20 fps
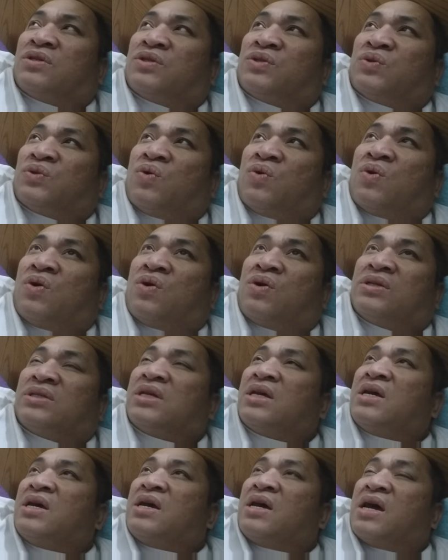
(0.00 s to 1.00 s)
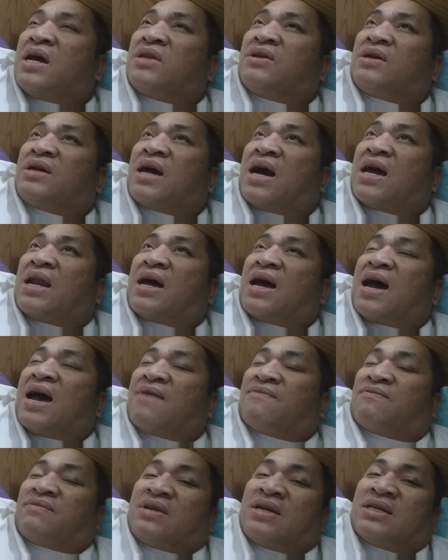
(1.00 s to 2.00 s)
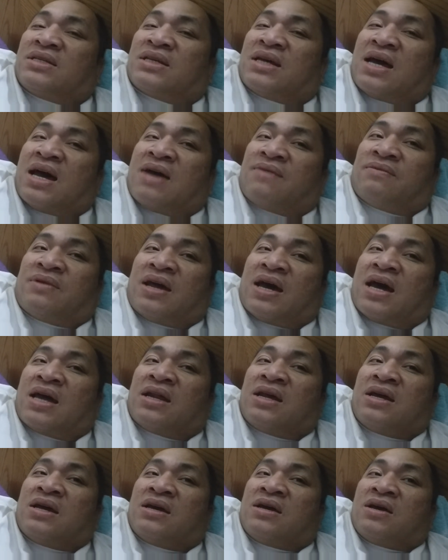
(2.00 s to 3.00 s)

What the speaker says: source, and you gotta have this, have that.